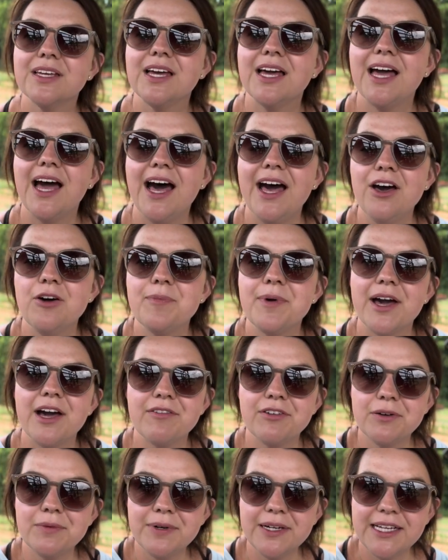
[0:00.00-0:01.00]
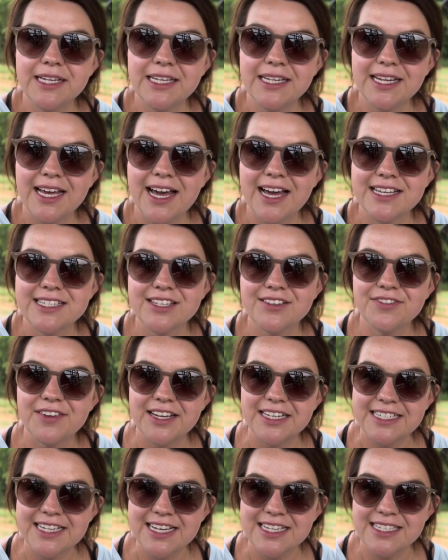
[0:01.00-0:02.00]
I hope everyone has a
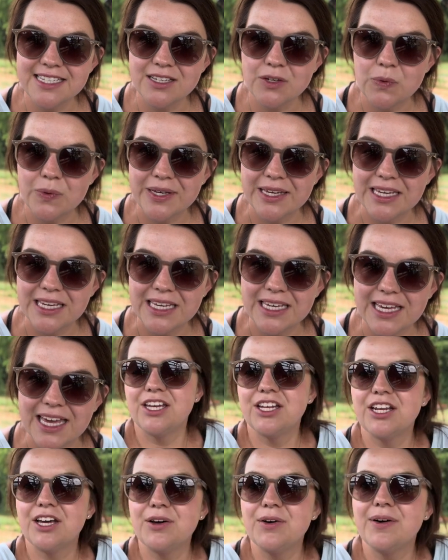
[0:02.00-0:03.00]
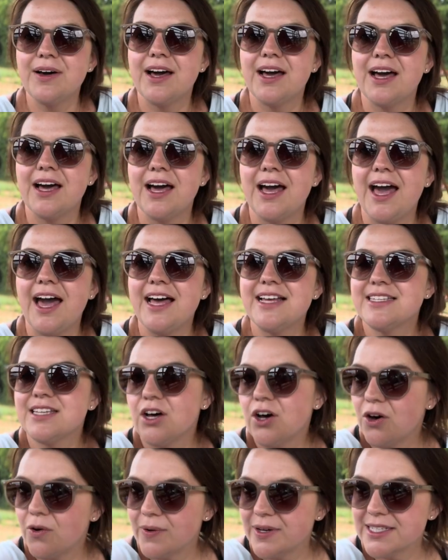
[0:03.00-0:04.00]
fantastic week. You know, as I
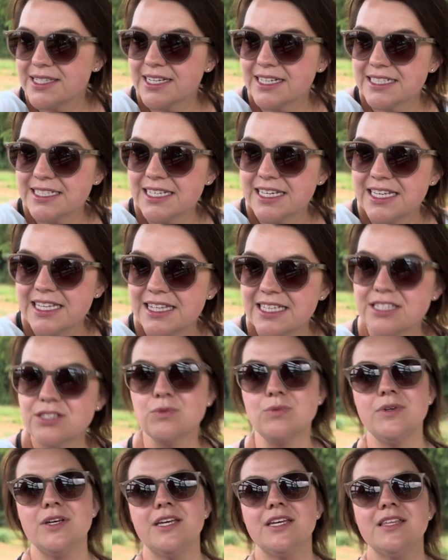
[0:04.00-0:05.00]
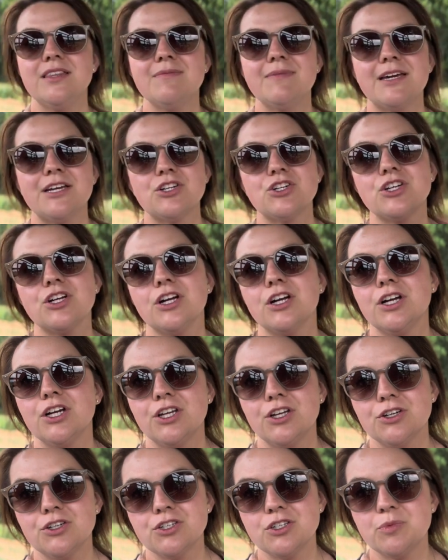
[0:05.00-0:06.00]
always like to end these with, make sure
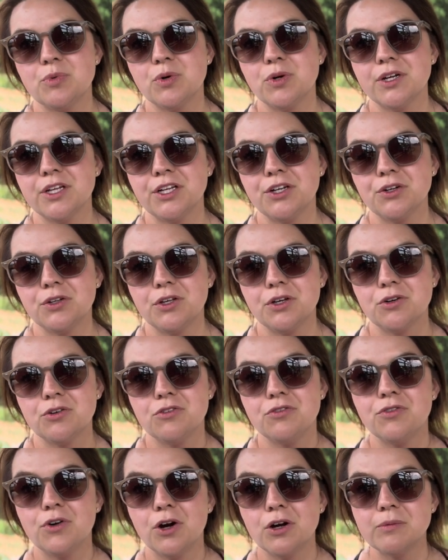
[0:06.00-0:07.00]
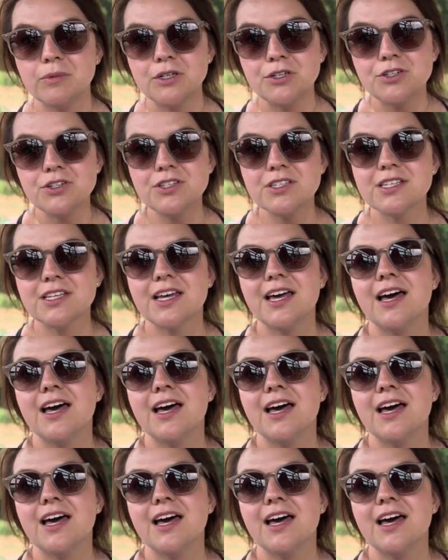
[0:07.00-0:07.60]
you're supporting your local farmers.